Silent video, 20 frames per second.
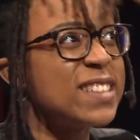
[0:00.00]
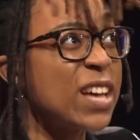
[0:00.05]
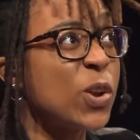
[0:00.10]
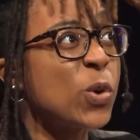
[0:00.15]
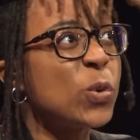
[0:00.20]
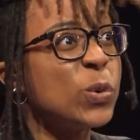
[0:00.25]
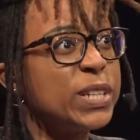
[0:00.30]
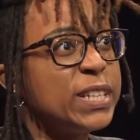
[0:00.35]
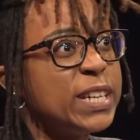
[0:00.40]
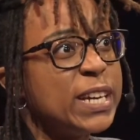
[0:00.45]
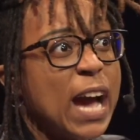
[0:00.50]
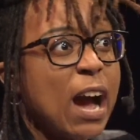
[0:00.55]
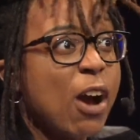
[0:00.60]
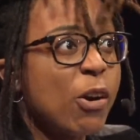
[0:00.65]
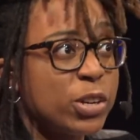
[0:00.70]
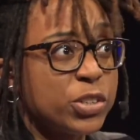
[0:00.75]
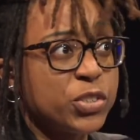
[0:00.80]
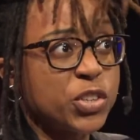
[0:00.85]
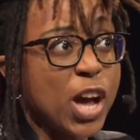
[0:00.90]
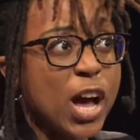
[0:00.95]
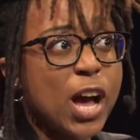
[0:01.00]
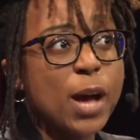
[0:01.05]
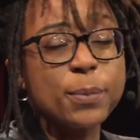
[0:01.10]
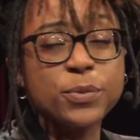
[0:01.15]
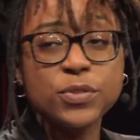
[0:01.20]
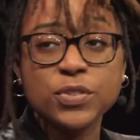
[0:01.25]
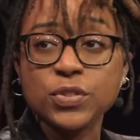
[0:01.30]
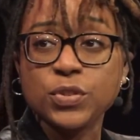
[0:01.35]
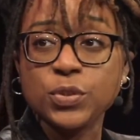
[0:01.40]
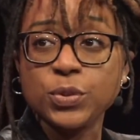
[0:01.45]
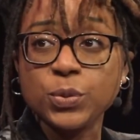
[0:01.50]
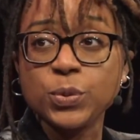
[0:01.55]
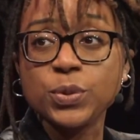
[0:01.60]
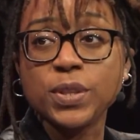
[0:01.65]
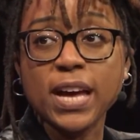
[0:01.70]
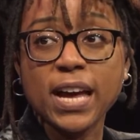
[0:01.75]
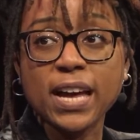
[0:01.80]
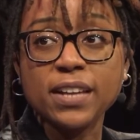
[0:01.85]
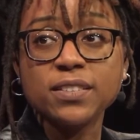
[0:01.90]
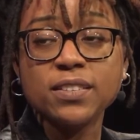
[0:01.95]
only our jobs to do
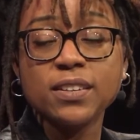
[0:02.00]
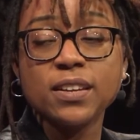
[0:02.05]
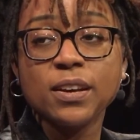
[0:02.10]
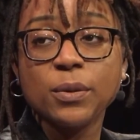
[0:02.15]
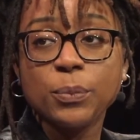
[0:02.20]
that,